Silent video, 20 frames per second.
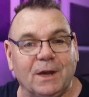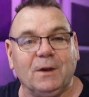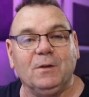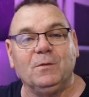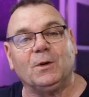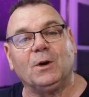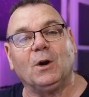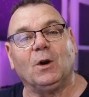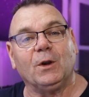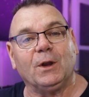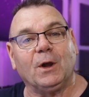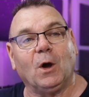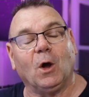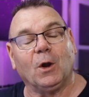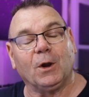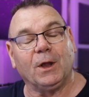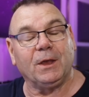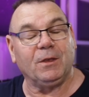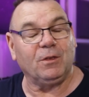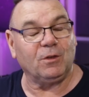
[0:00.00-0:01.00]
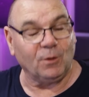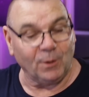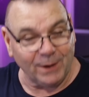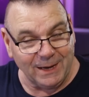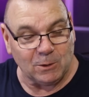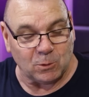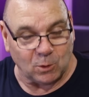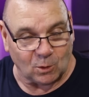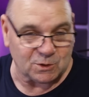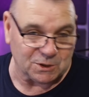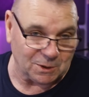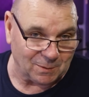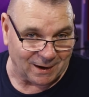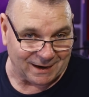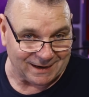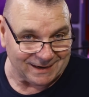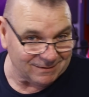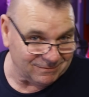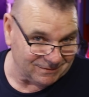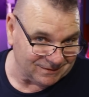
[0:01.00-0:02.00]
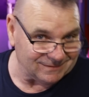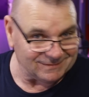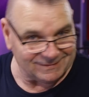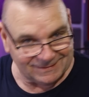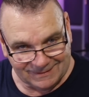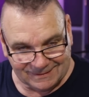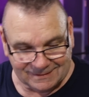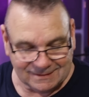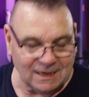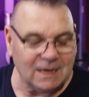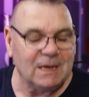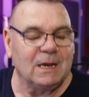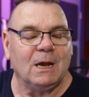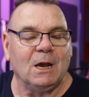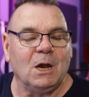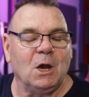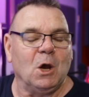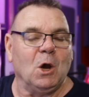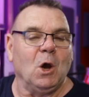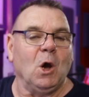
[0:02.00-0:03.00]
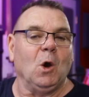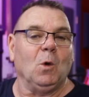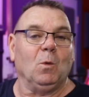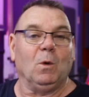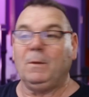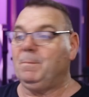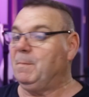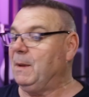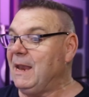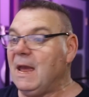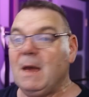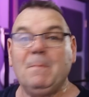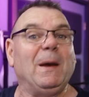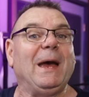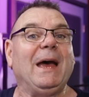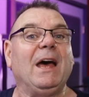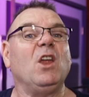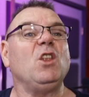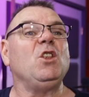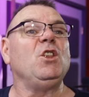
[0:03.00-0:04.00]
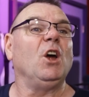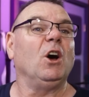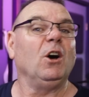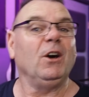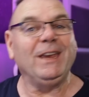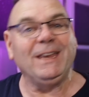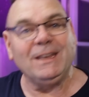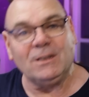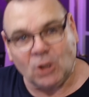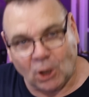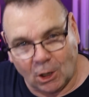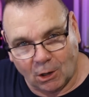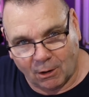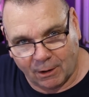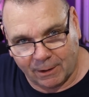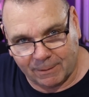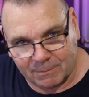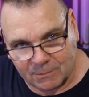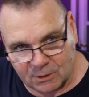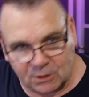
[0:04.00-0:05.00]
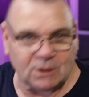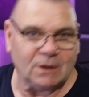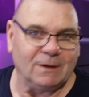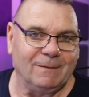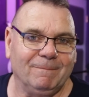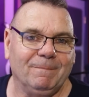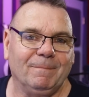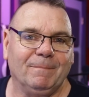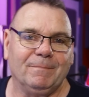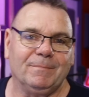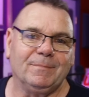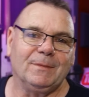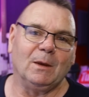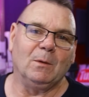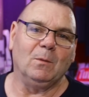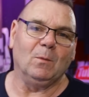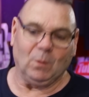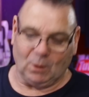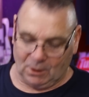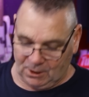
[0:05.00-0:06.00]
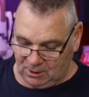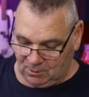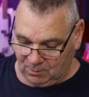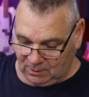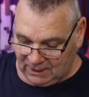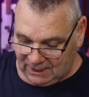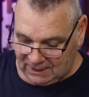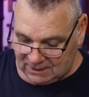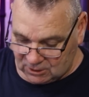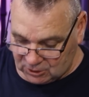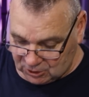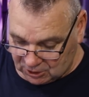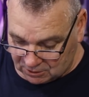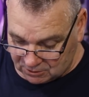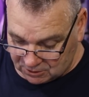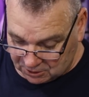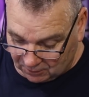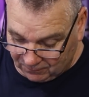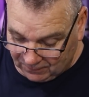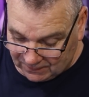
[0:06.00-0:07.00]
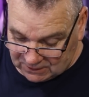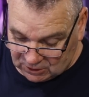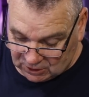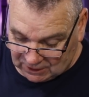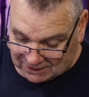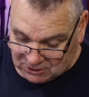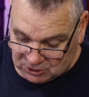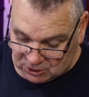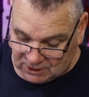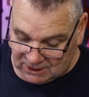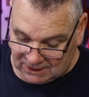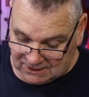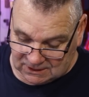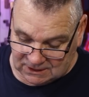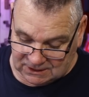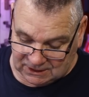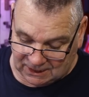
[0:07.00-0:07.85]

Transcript: over on a 3/4 wave, would be about 9 times what you would need to tune. So if it says you need to